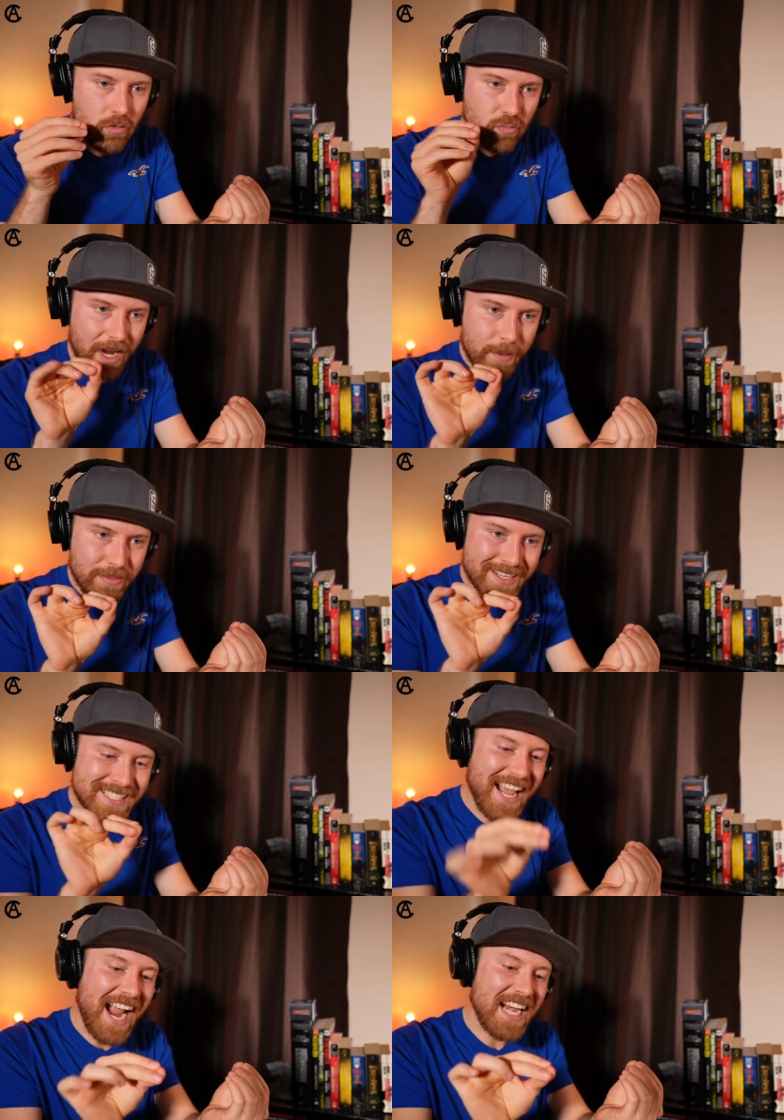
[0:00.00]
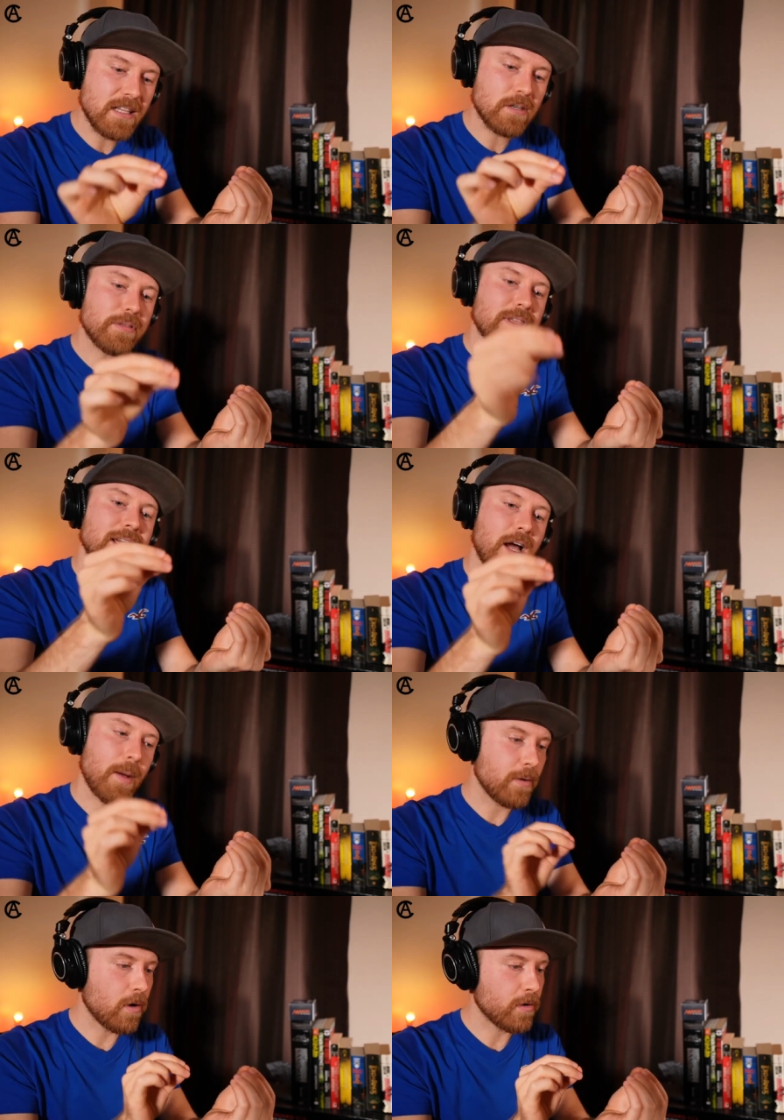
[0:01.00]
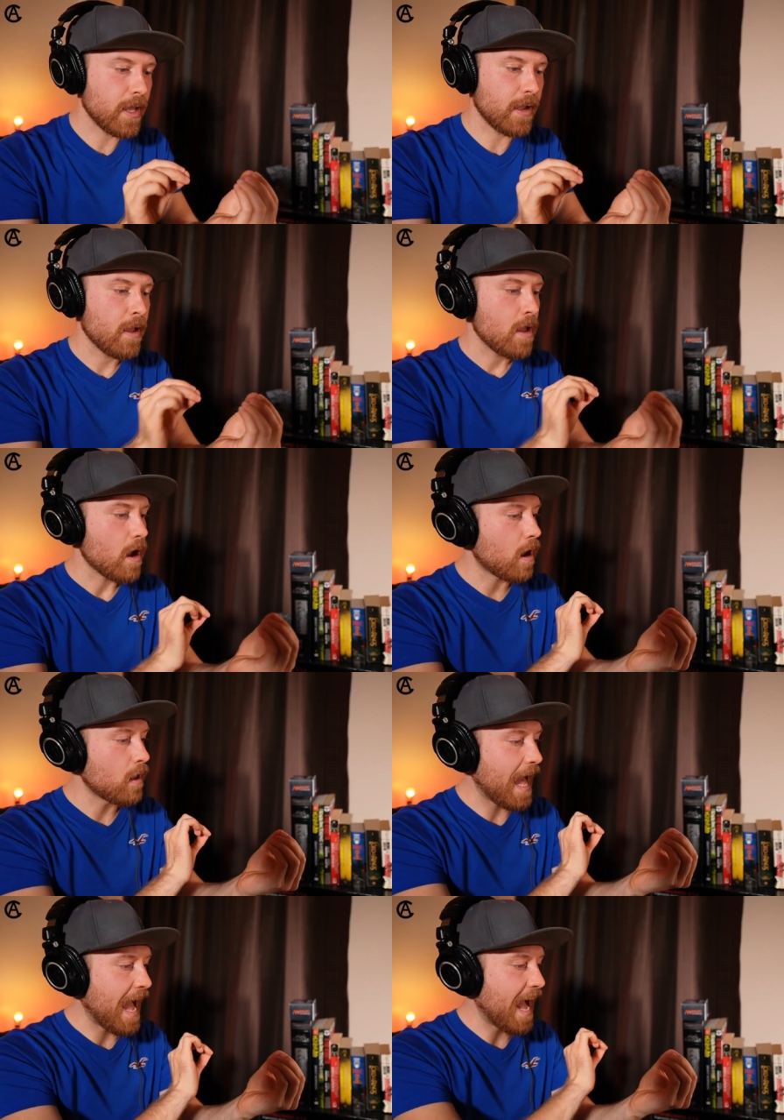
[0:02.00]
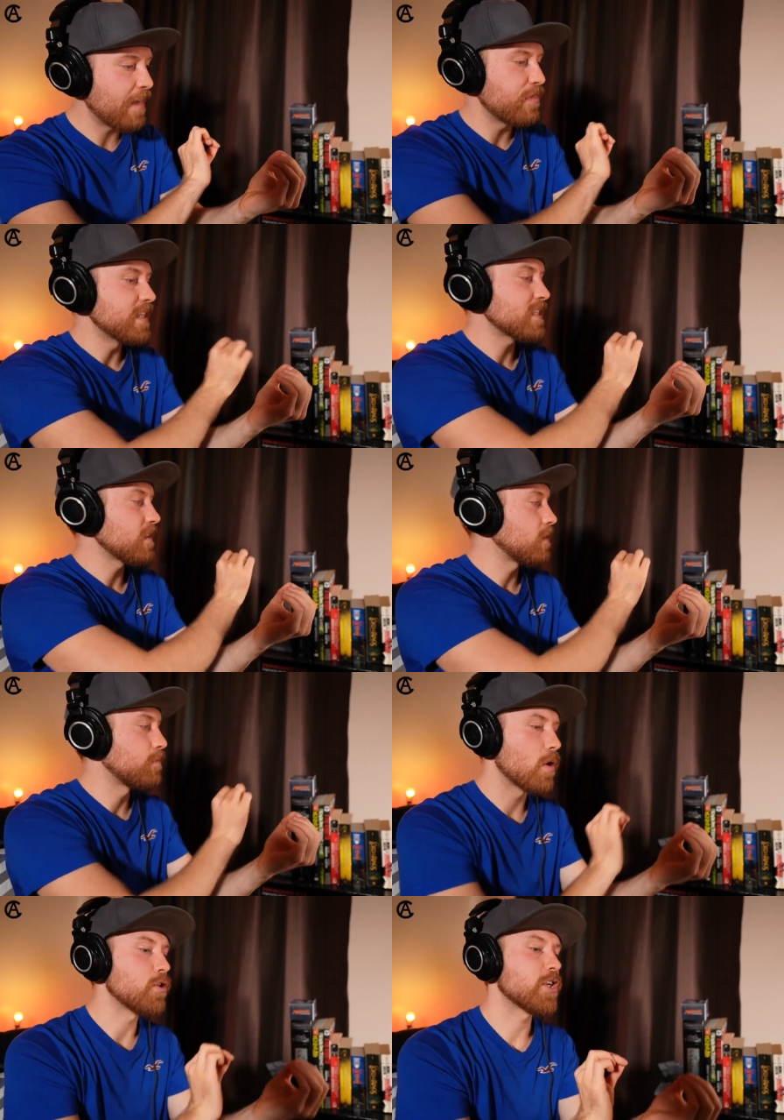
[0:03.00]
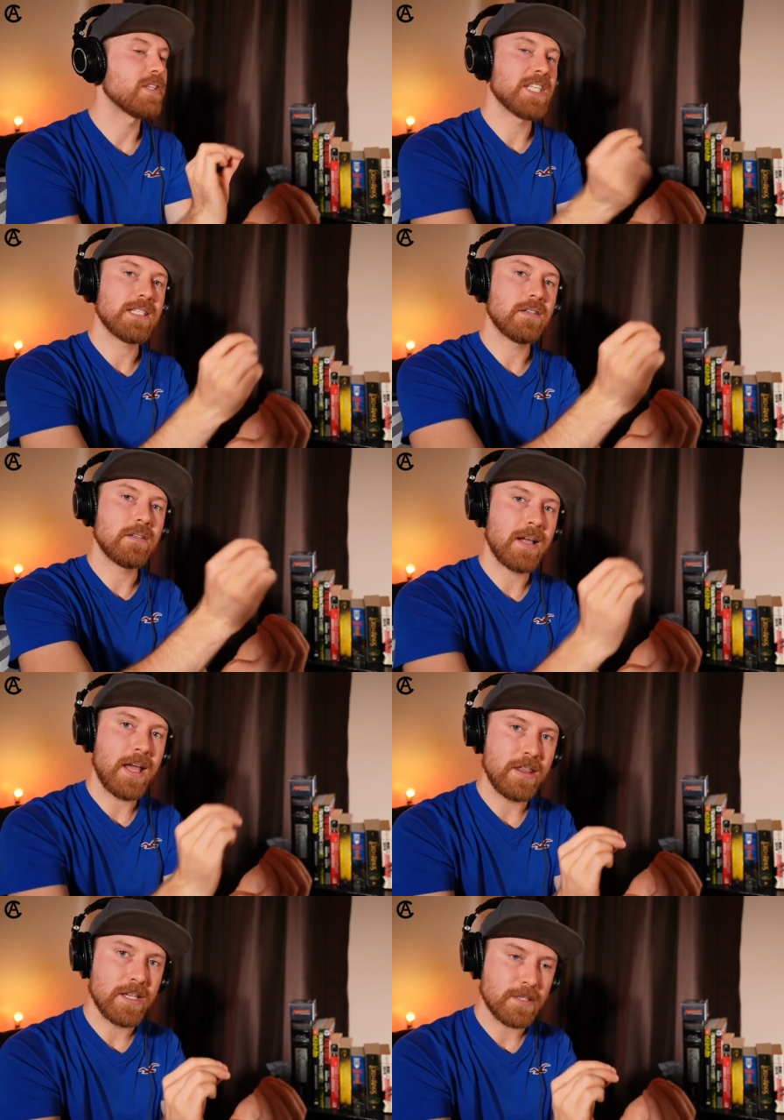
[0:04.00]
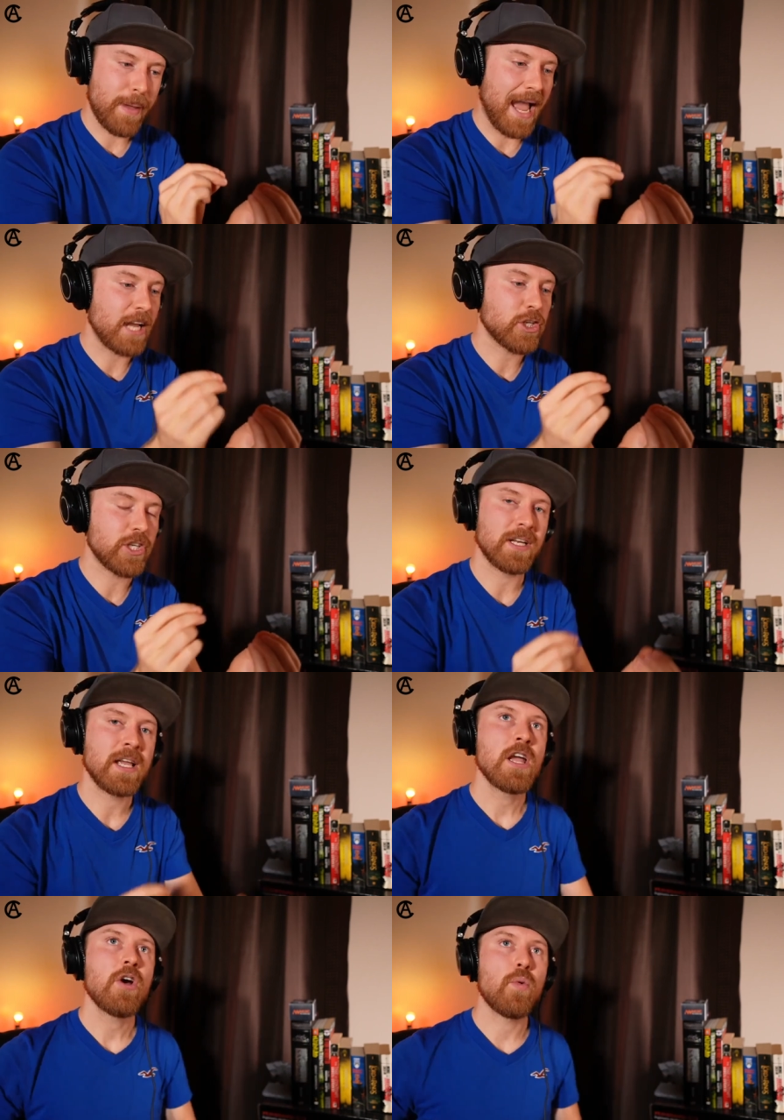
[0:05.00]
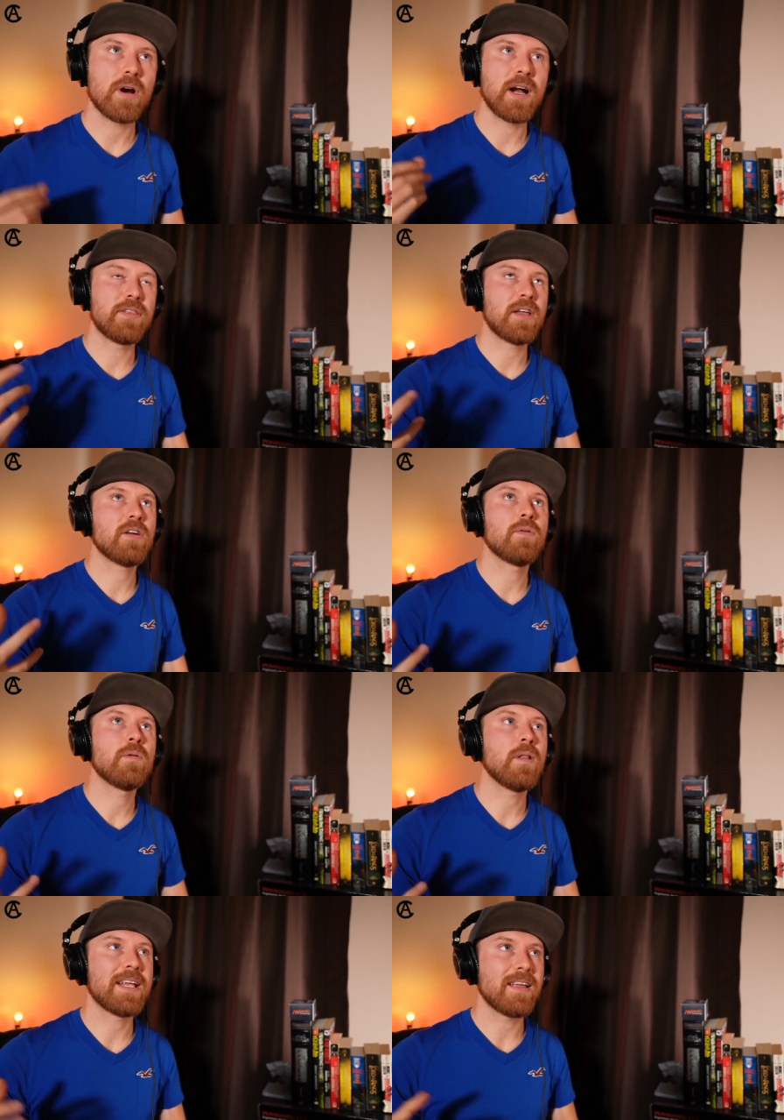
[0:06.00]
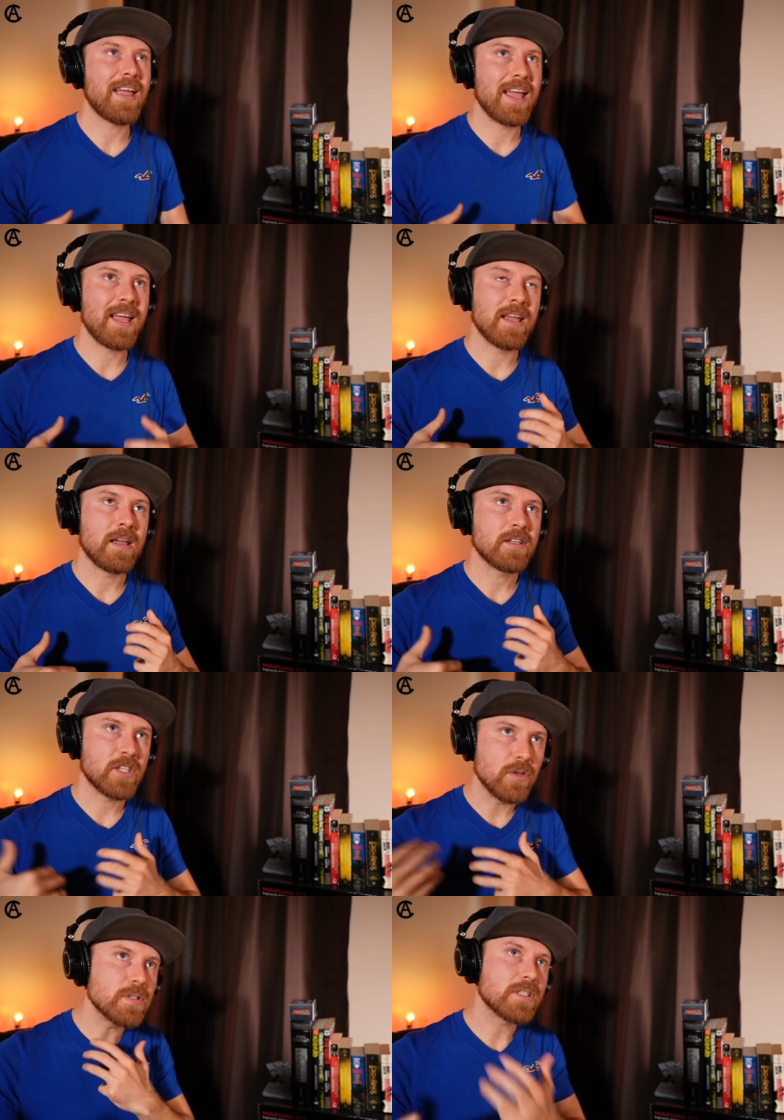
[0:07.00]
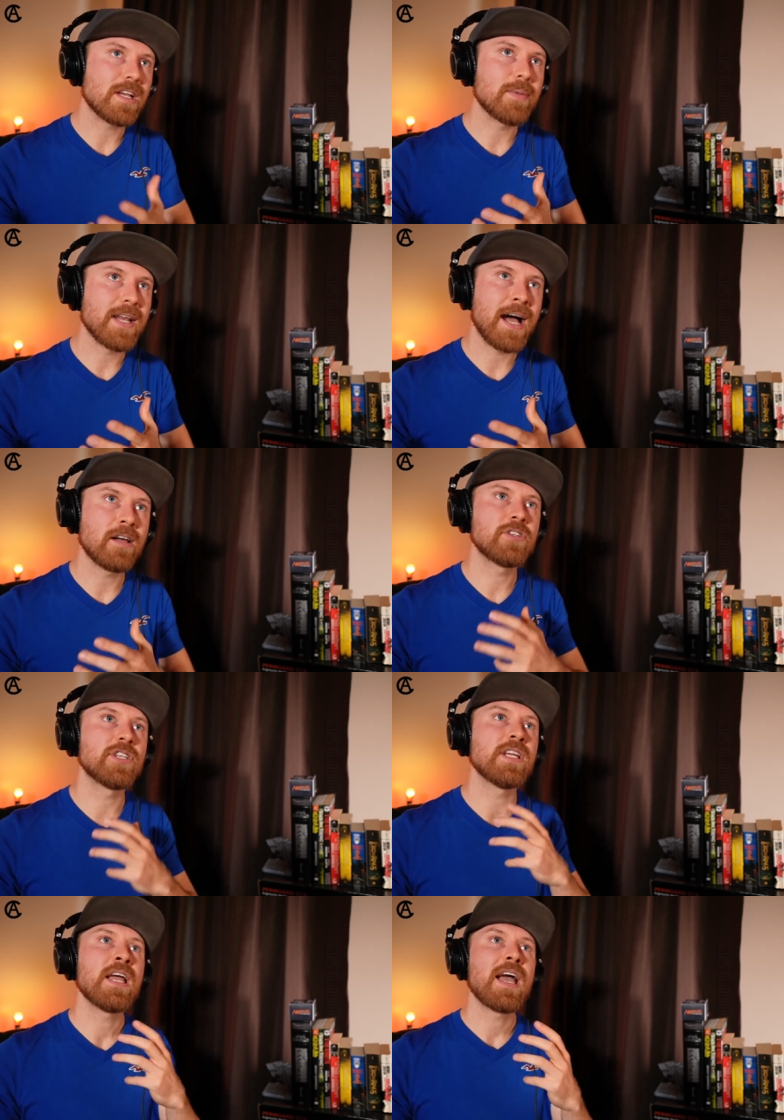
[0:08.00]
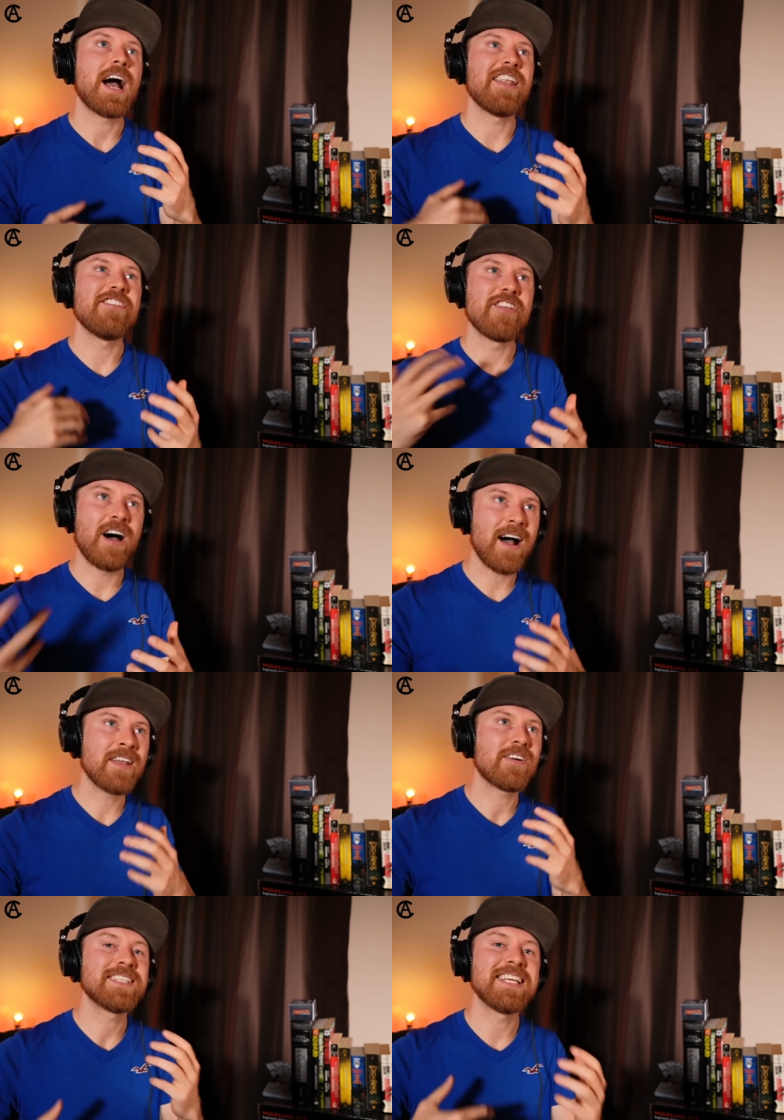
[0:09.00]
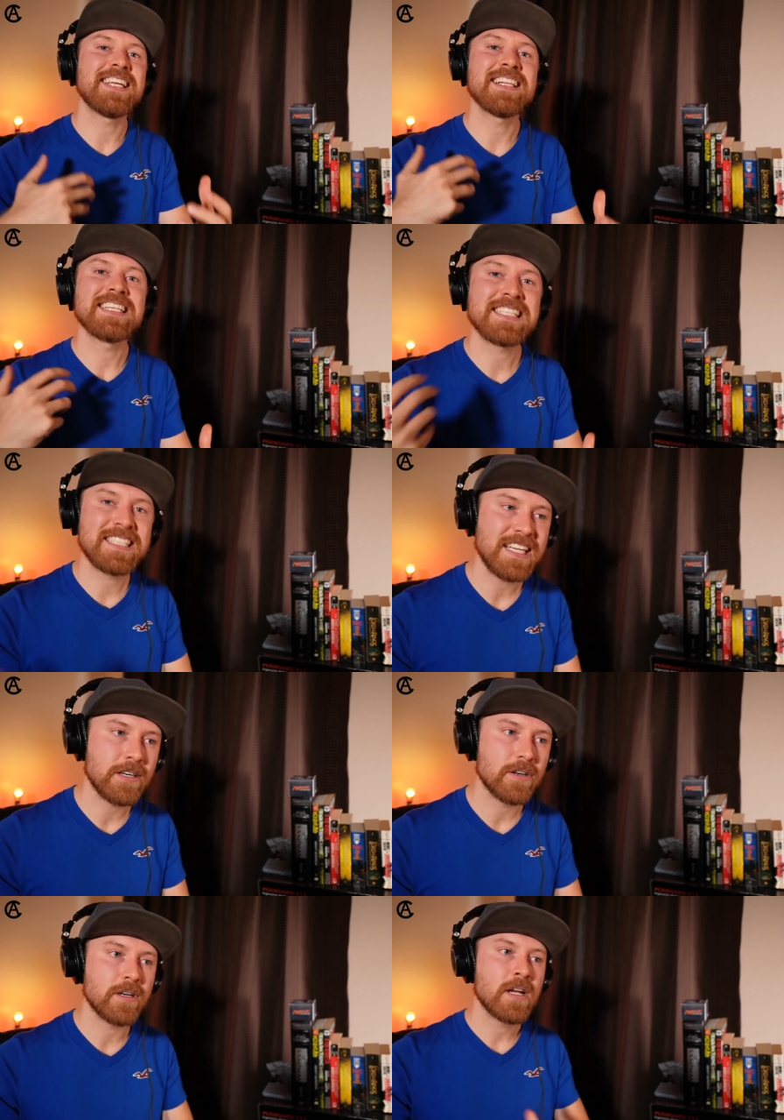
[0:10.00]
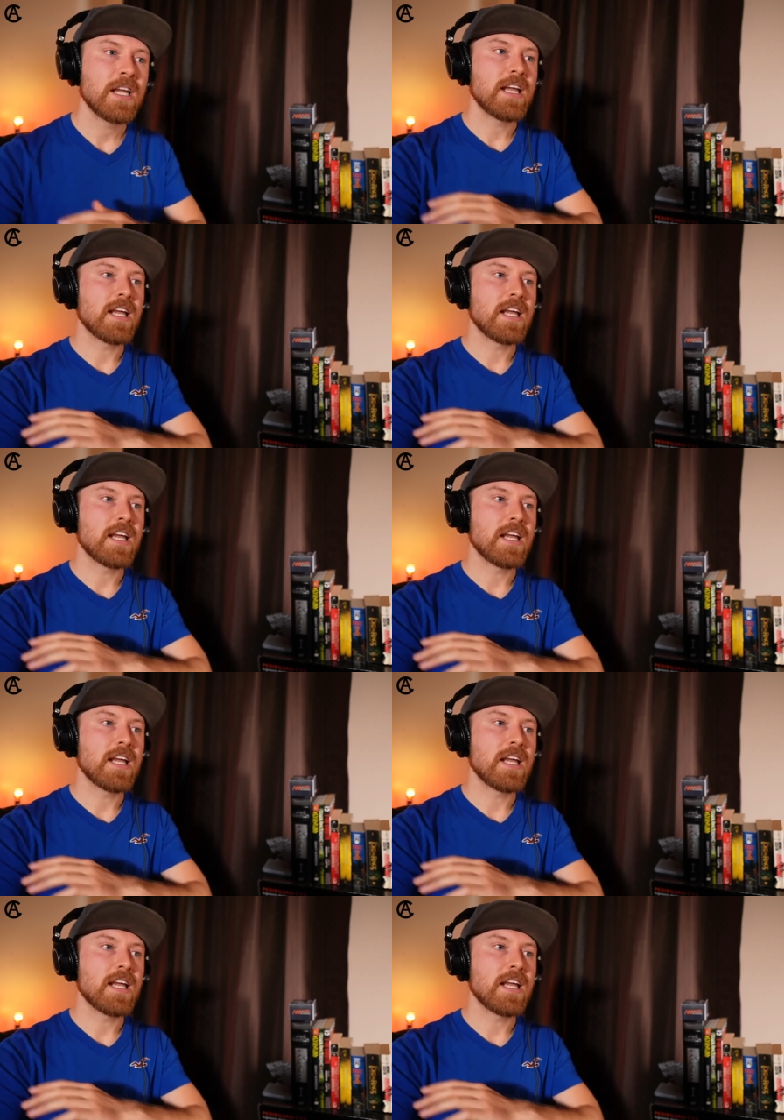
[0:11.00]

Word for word: I'll ramp this tiny little thing up okay I'll add this little emotion this little this passion where I think like a to use the same analogy a non-articulate singer